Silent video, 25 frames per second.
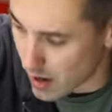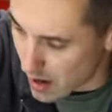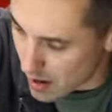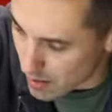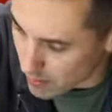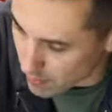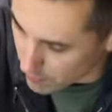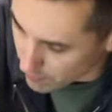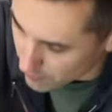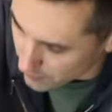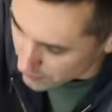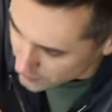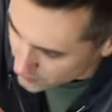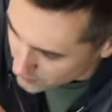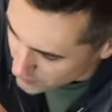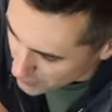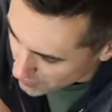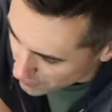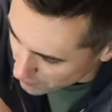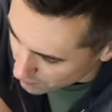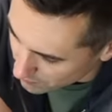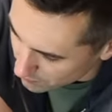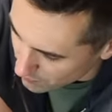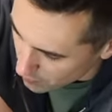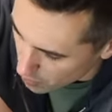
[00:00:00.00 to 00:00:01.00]
out of a
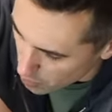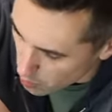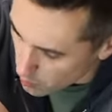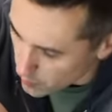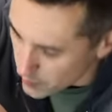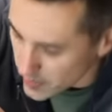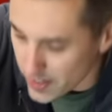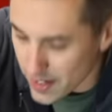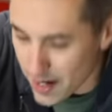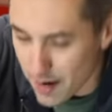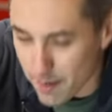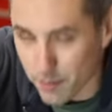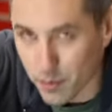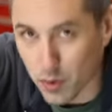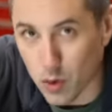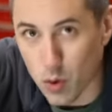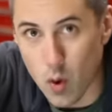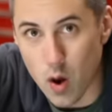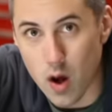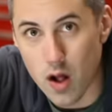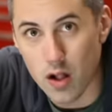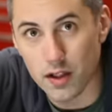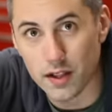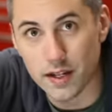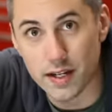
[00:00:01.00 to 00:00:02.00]
set of OEM
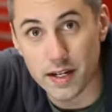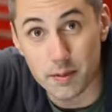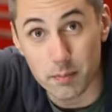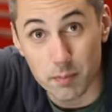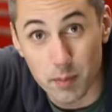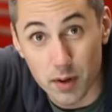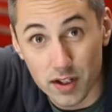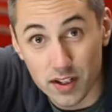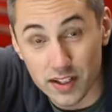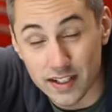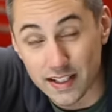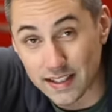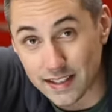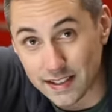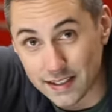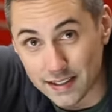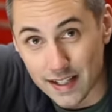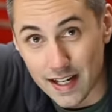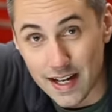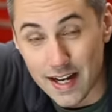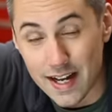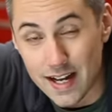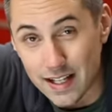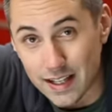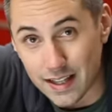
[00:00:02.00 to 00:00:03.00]
quality pulleys
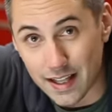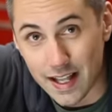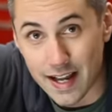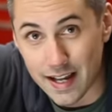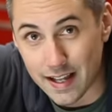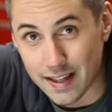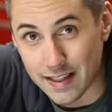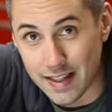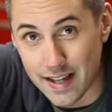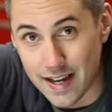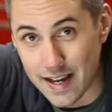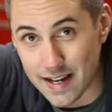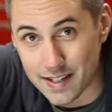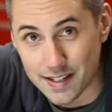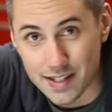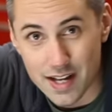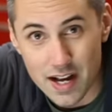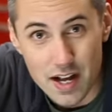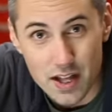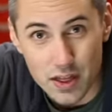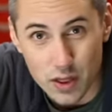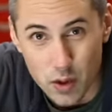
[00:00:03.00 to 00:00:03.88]
like this.